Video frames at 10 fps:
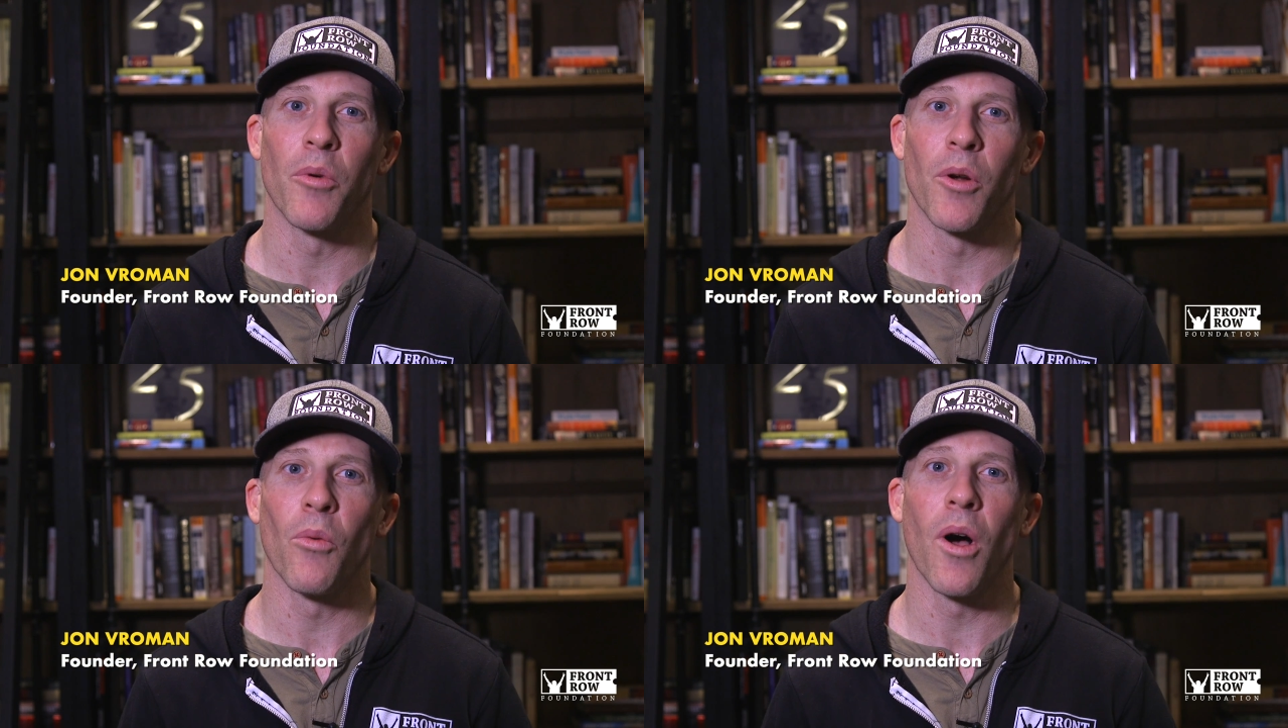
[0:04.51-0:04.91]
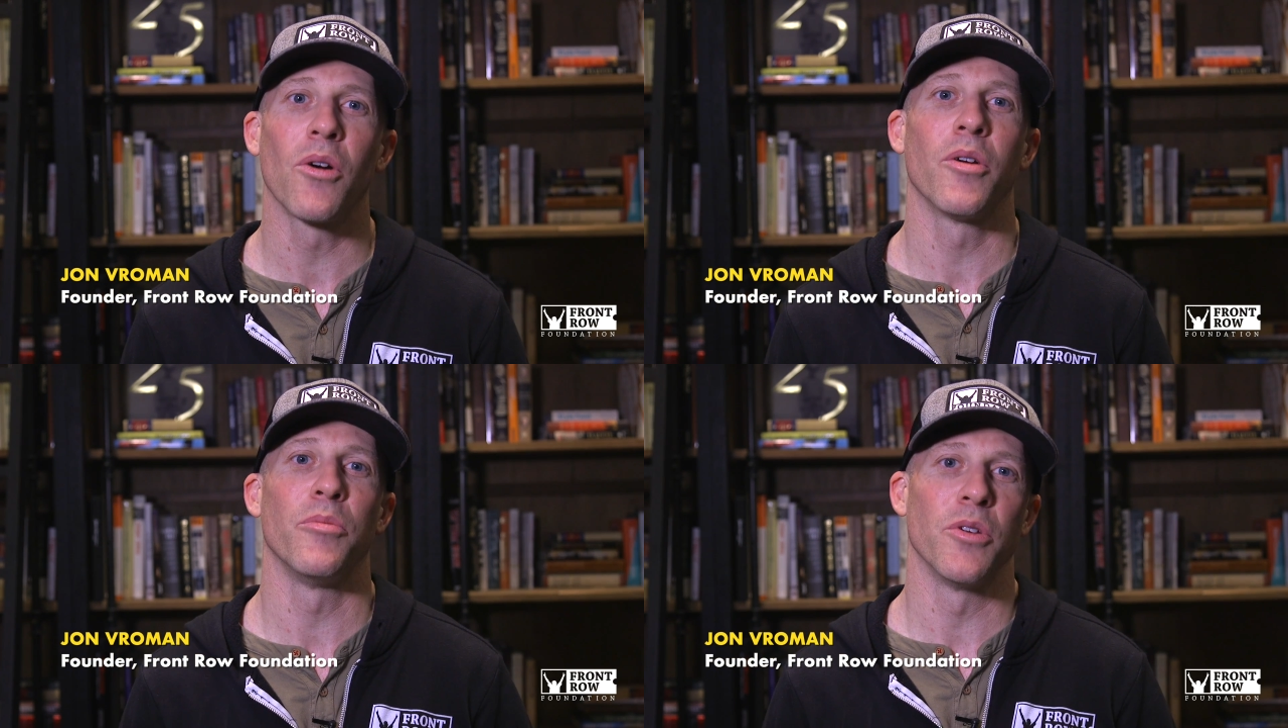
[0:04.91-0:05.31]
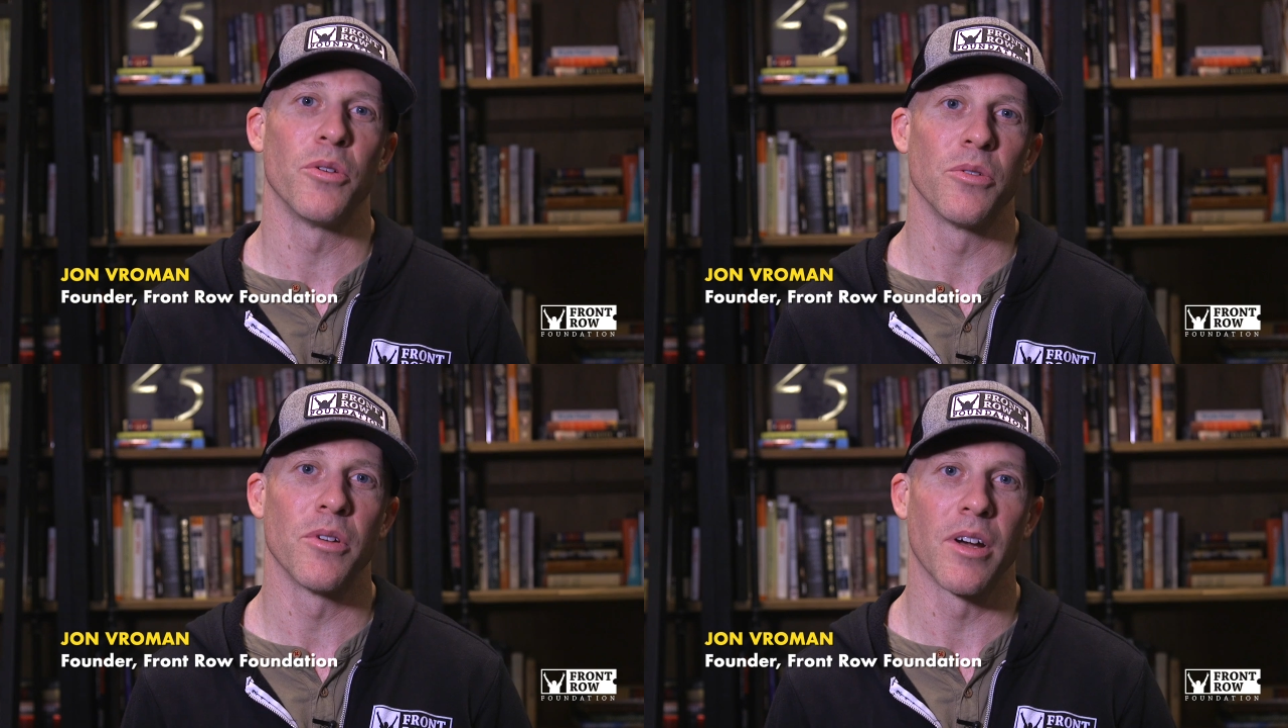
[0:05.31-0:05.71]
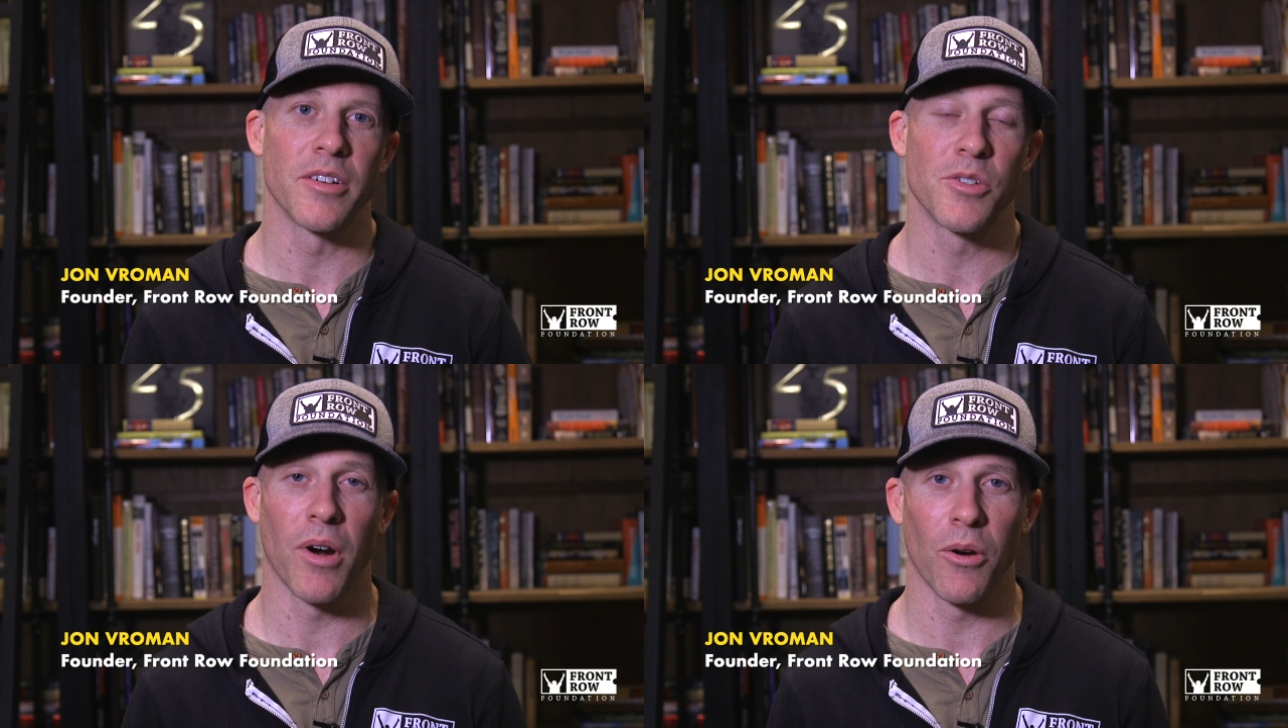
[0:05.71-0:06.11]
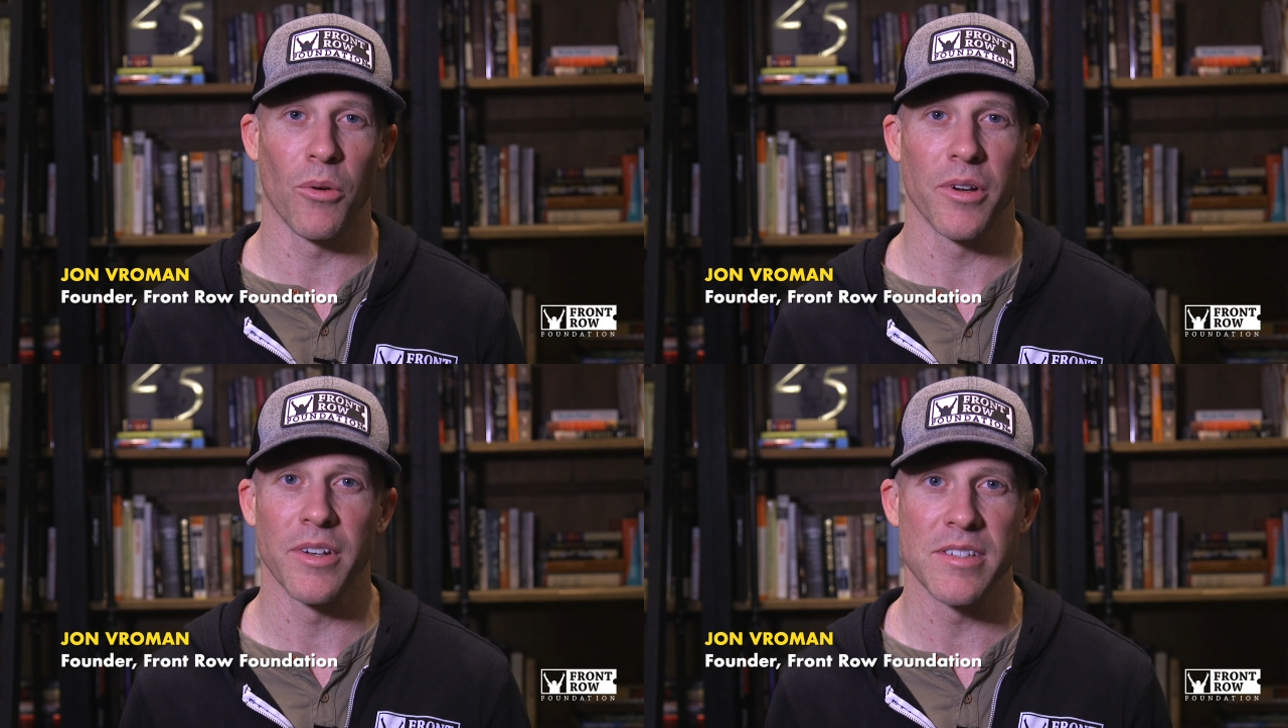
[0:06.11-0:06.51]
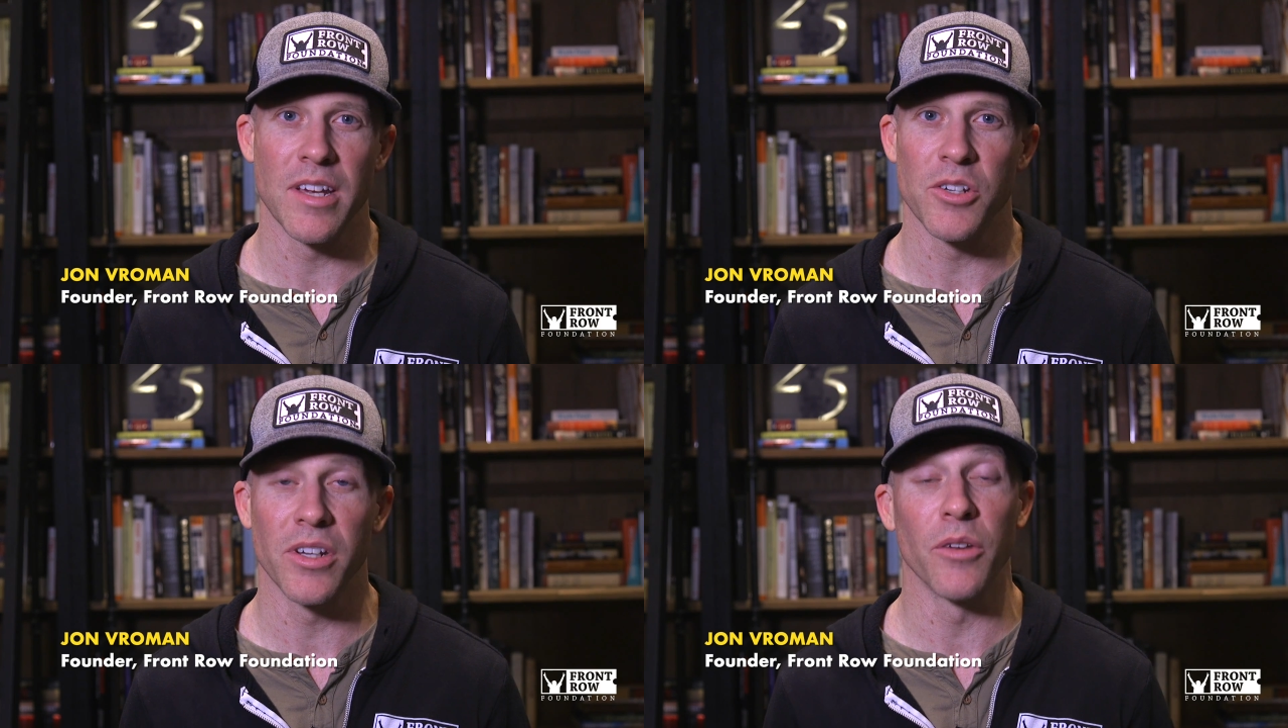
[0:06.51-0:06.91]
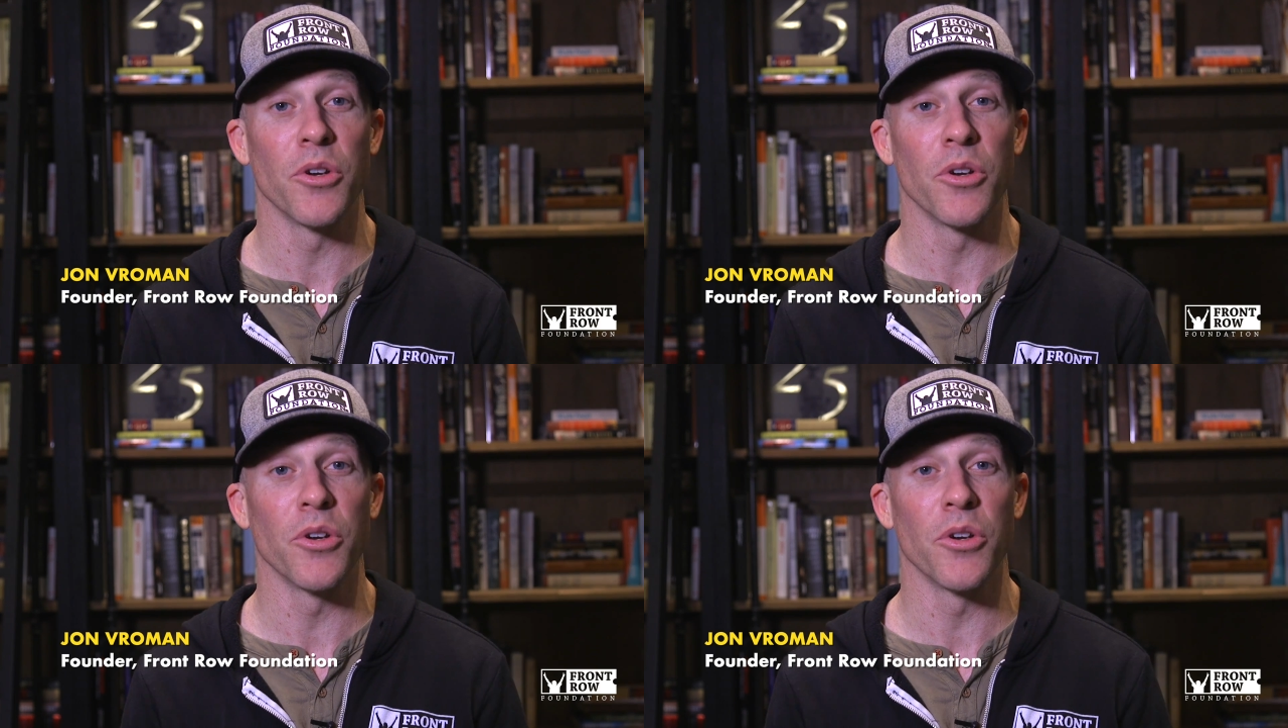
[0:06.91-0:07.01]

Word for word: I want to welcome you uh, to our organization.